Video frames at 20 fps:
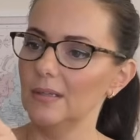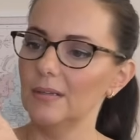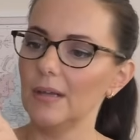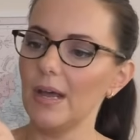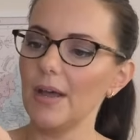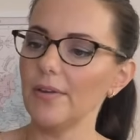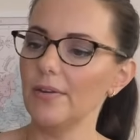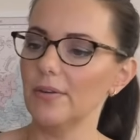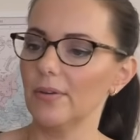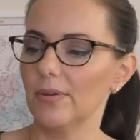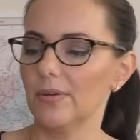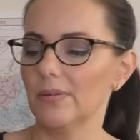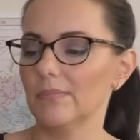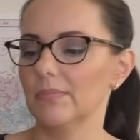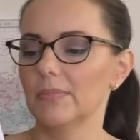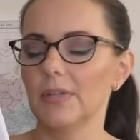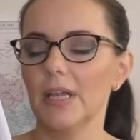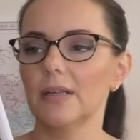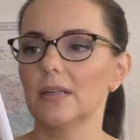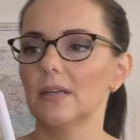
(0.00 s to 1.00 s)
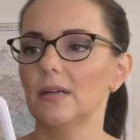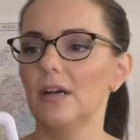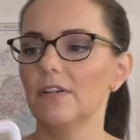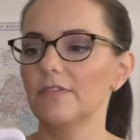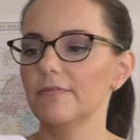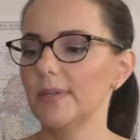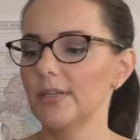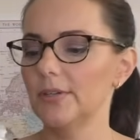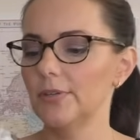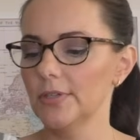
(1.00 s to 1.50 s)
I don't know. Like, I've
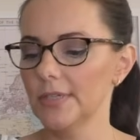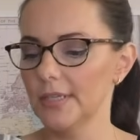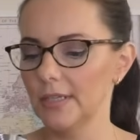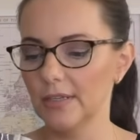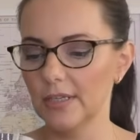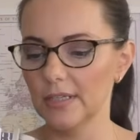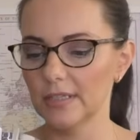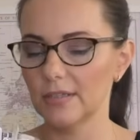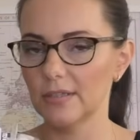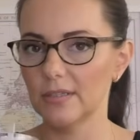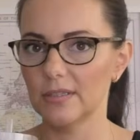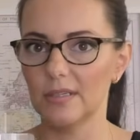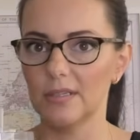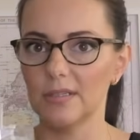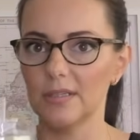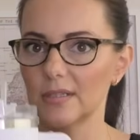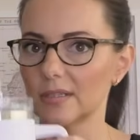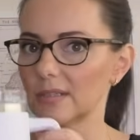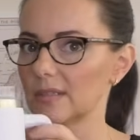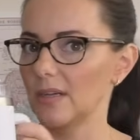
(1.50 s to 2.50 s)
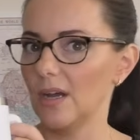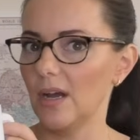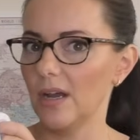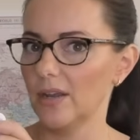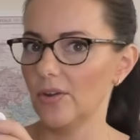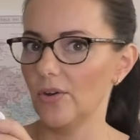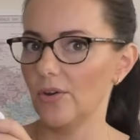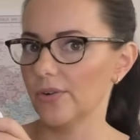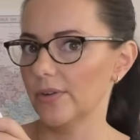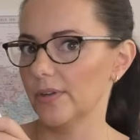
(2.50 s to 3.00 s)
been using this since I
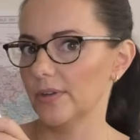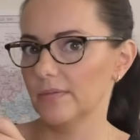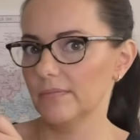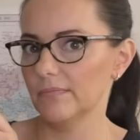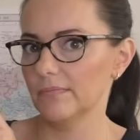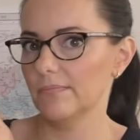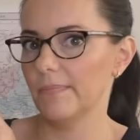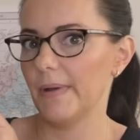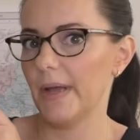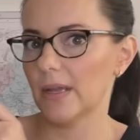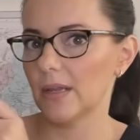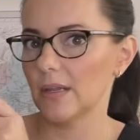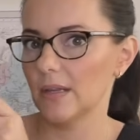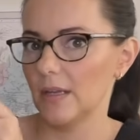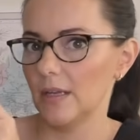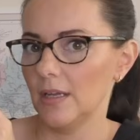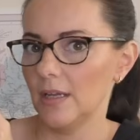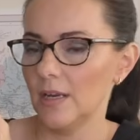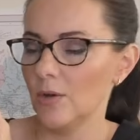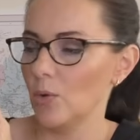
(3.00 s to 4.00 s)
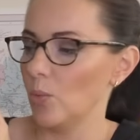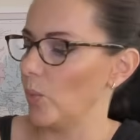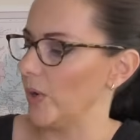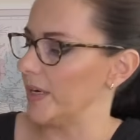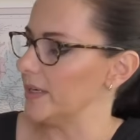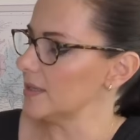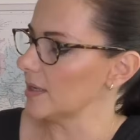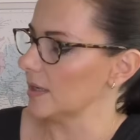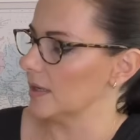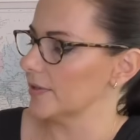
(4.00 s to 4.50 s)
got it back in
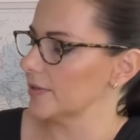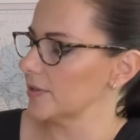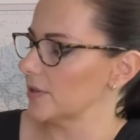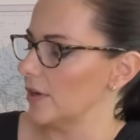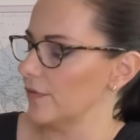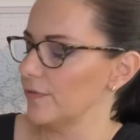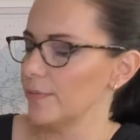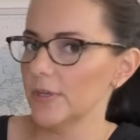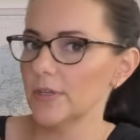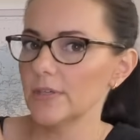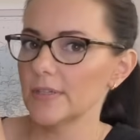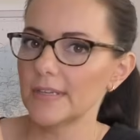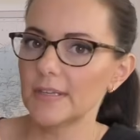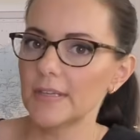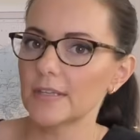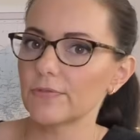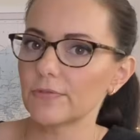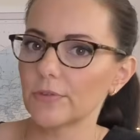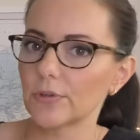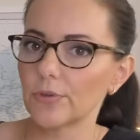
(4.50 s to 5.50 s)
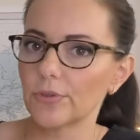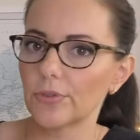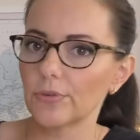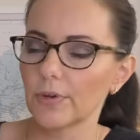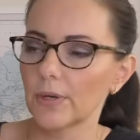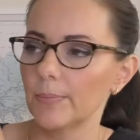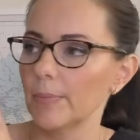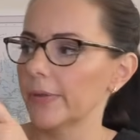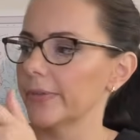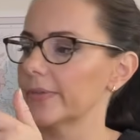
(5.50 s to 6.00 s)
winter. So I've been using this for a good 3
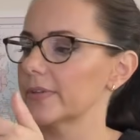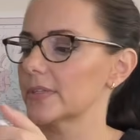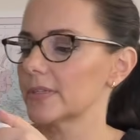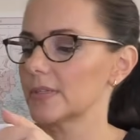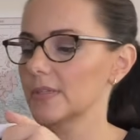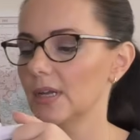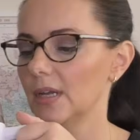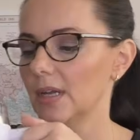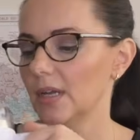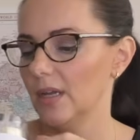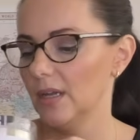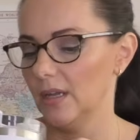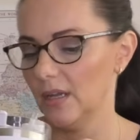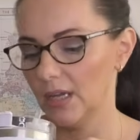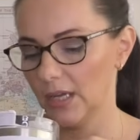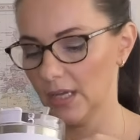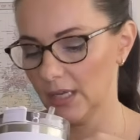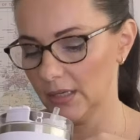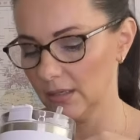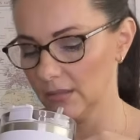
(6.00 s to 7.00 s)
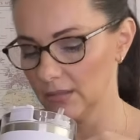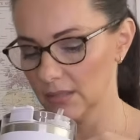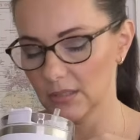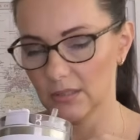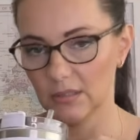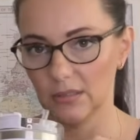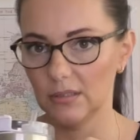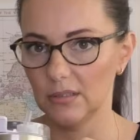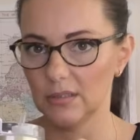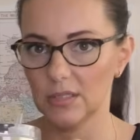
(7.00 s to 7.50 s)
months. And
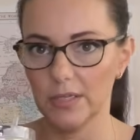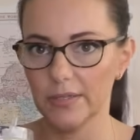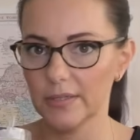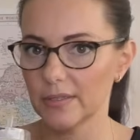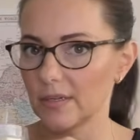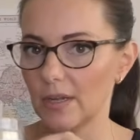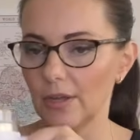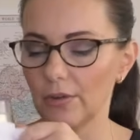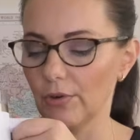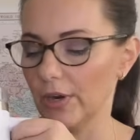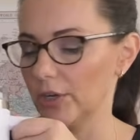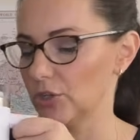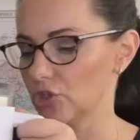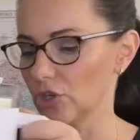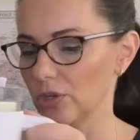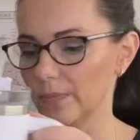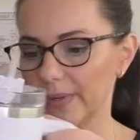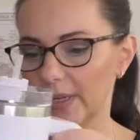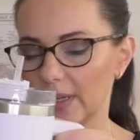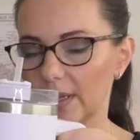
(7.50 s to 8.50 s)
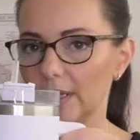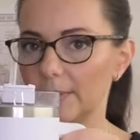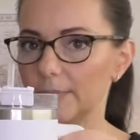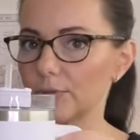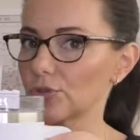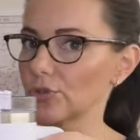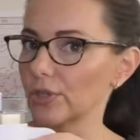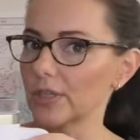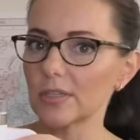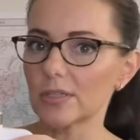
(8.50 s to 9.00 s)
it does a great job. It keeps
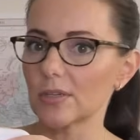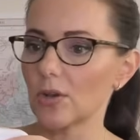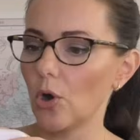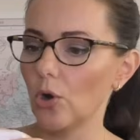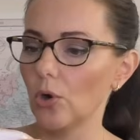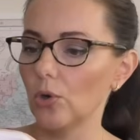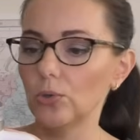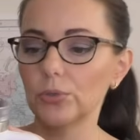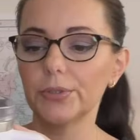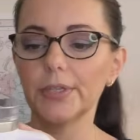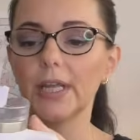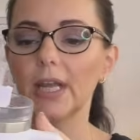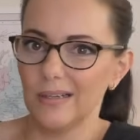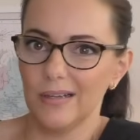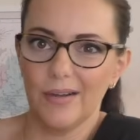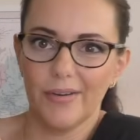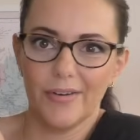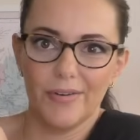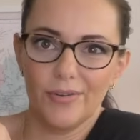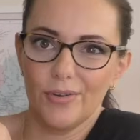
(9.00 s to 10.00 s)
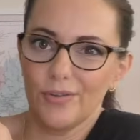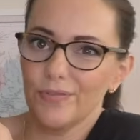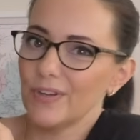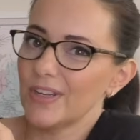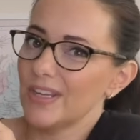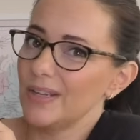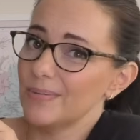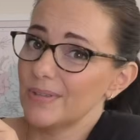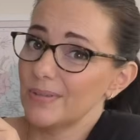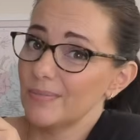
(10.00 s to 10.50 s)
drinks cold. I don't know if it
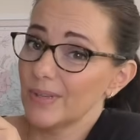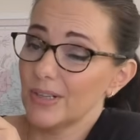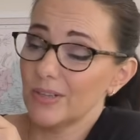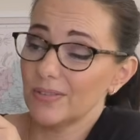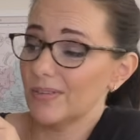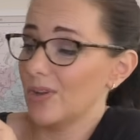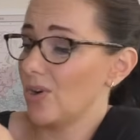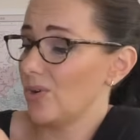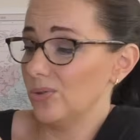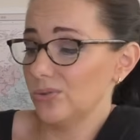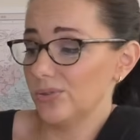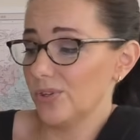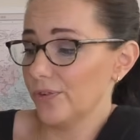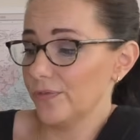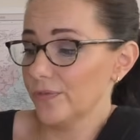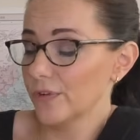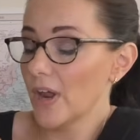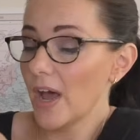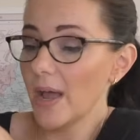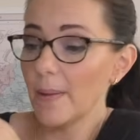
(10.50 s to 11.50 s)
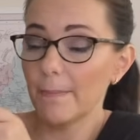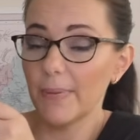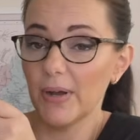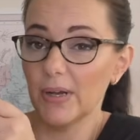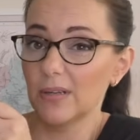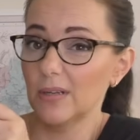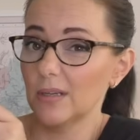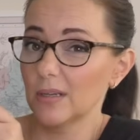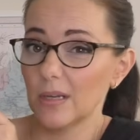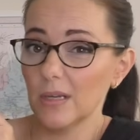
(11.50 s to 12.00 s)
keeps them cold overnight,
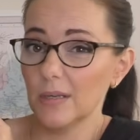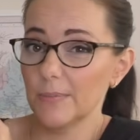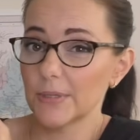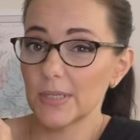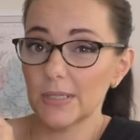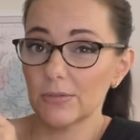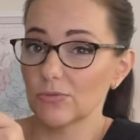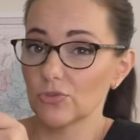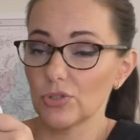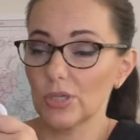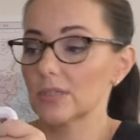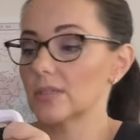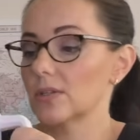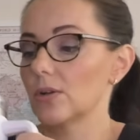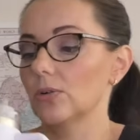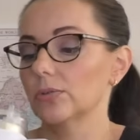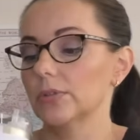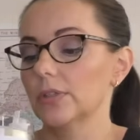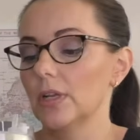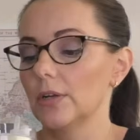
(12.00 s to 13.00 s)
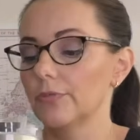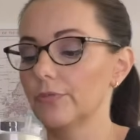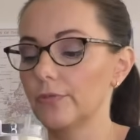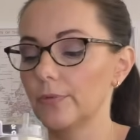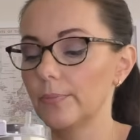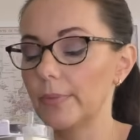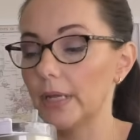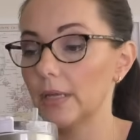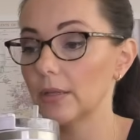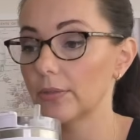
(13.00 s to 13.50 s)
but it keeps drinks cold enough for
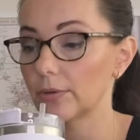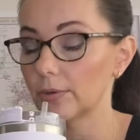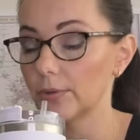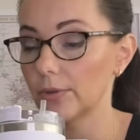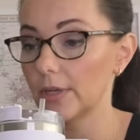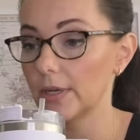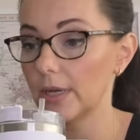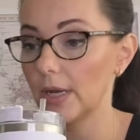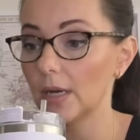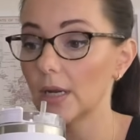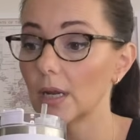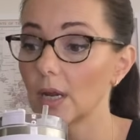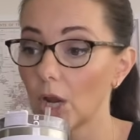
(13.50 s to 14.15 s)
me through the day.